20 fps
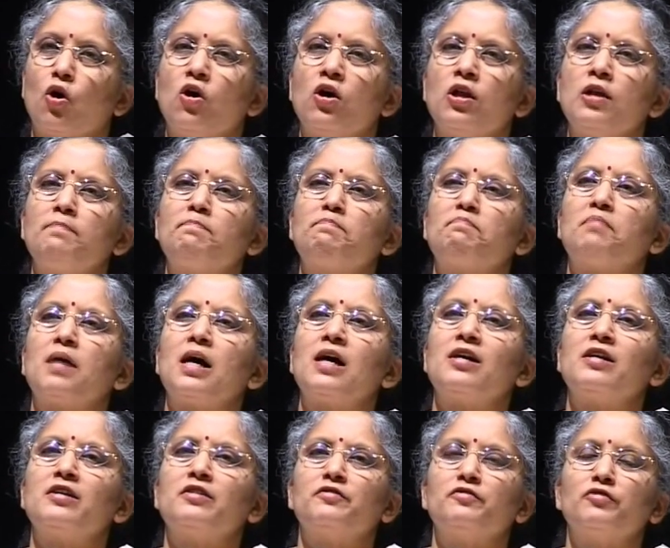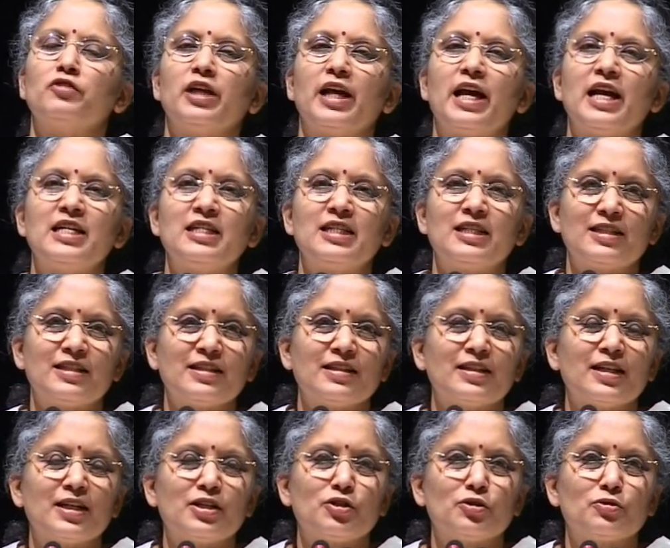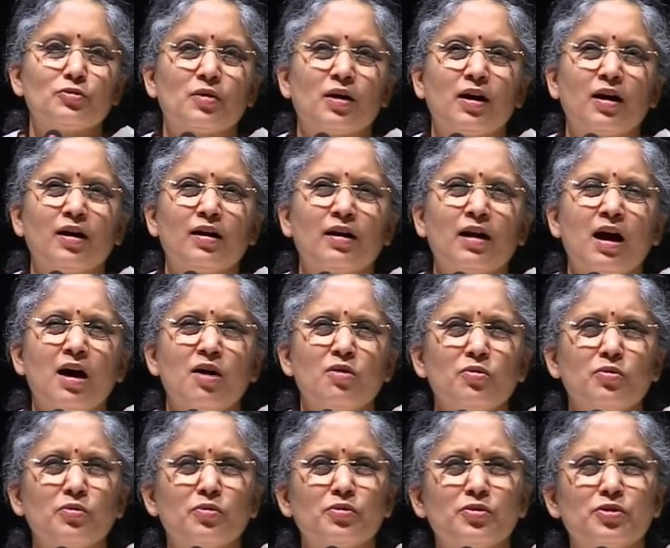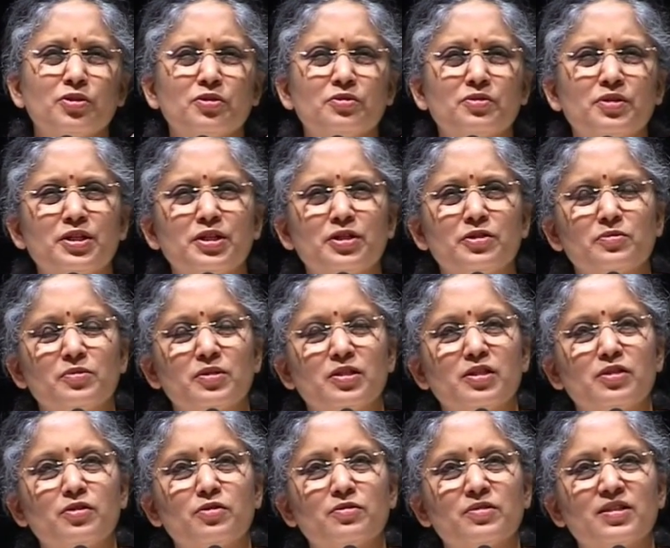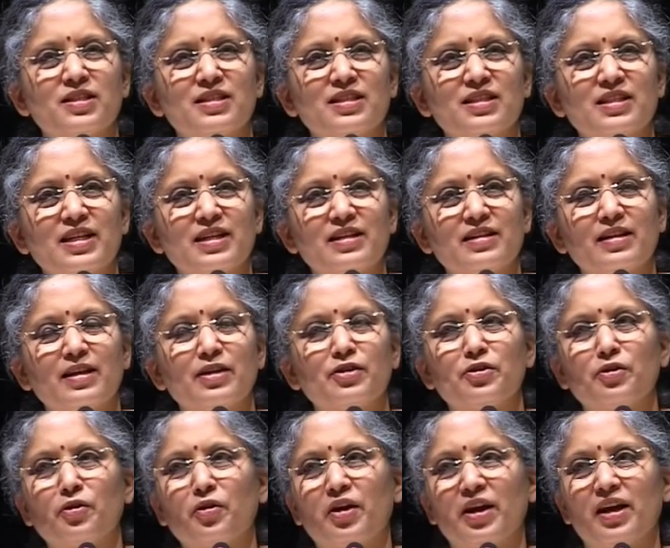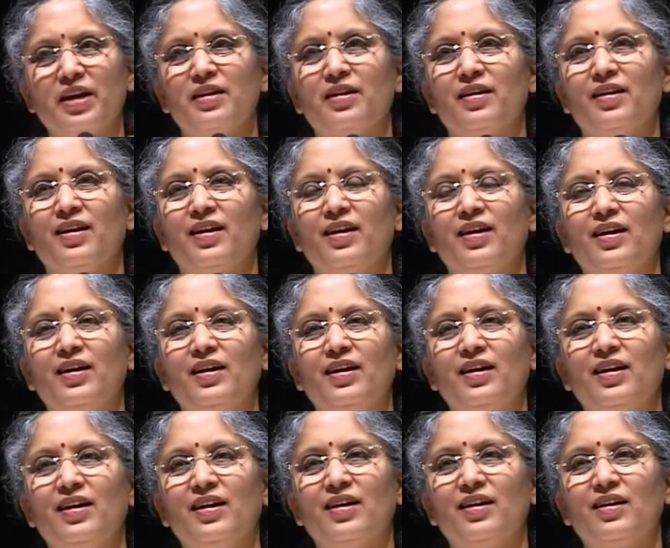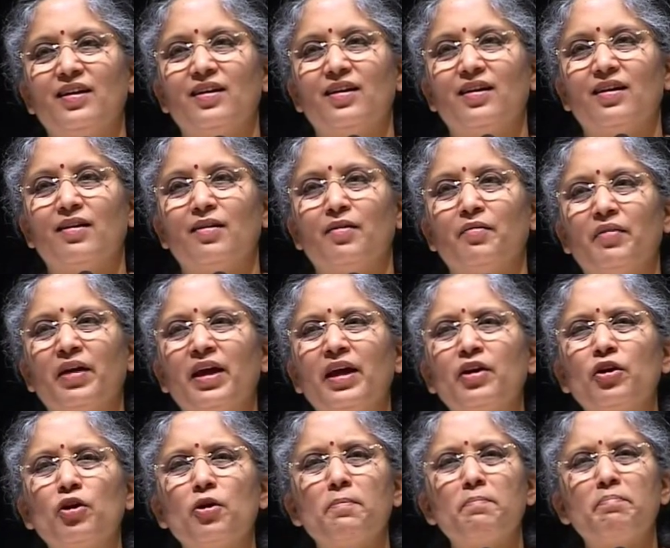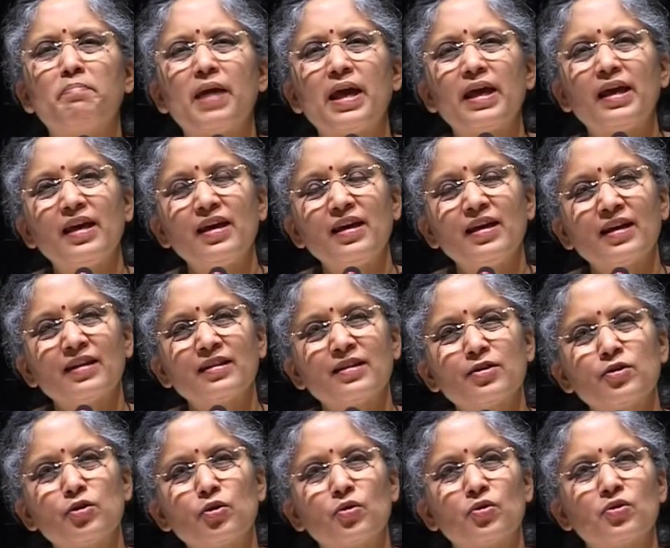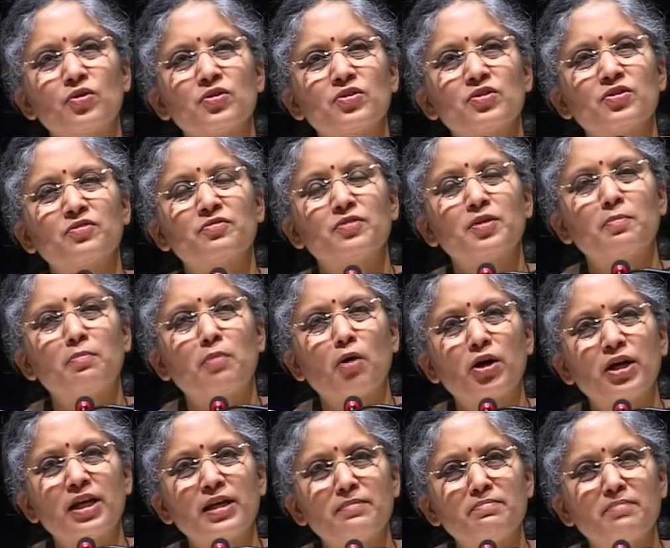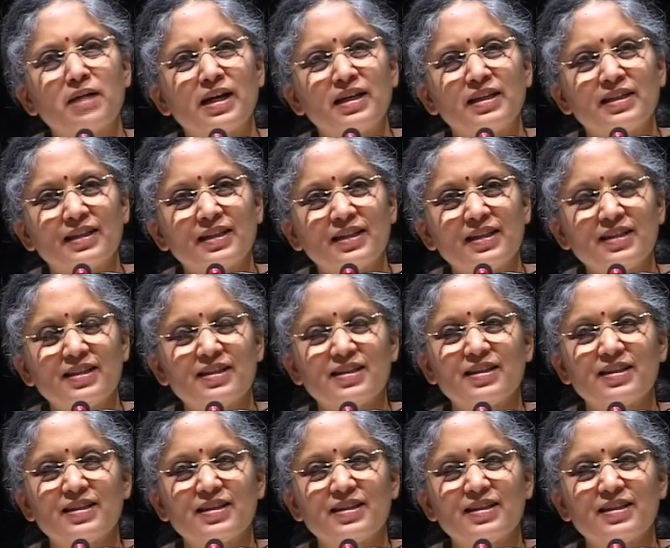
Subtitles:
all-powerful entity that you are, how could you reduce it to the state that you're in? Where you're begging at the doors of the body, mind and